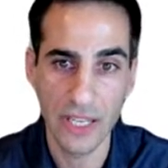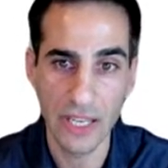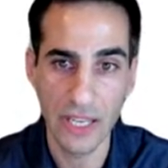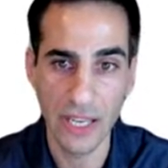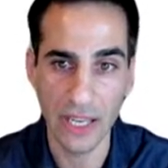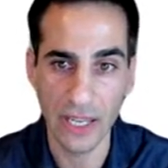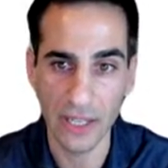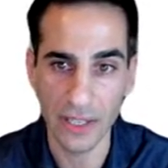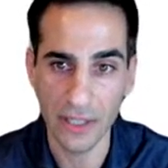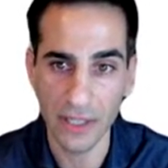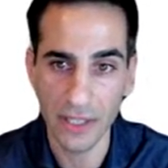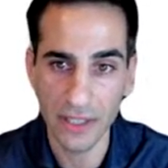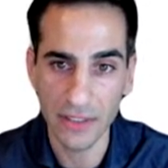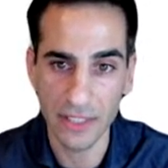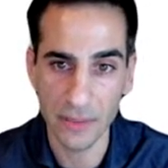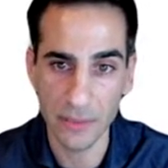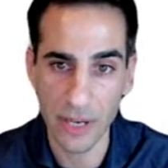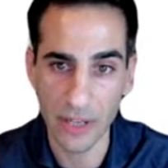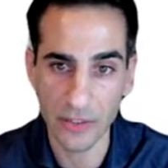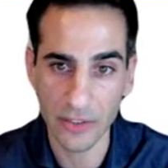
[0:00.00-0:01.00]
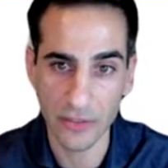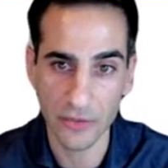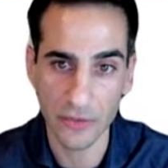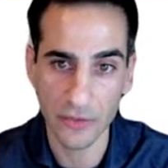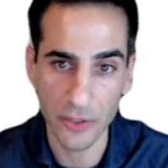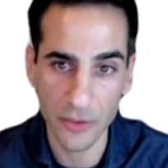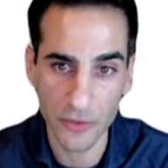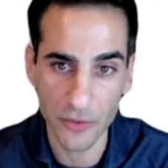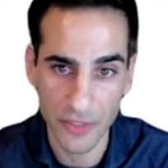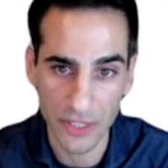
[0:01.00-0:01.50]
and the amount of
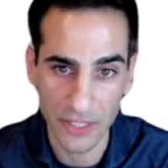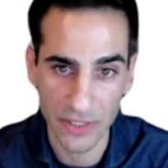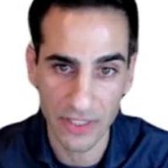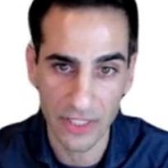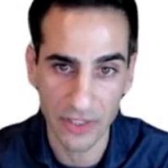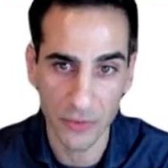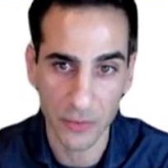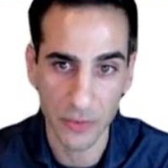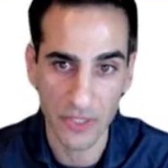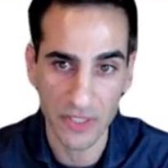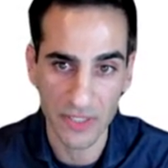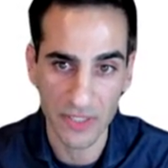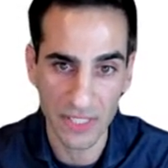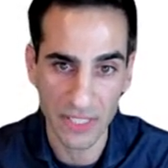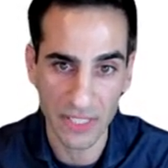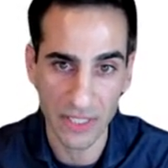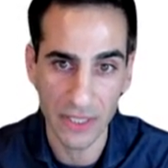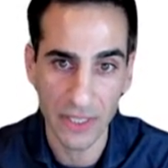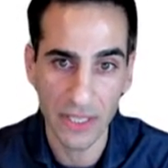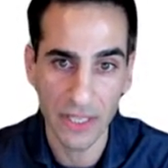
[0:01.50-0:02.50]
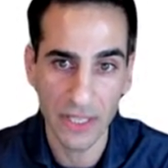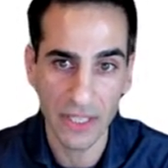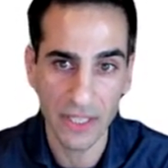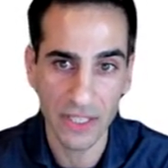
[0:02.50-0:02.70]
UV that we see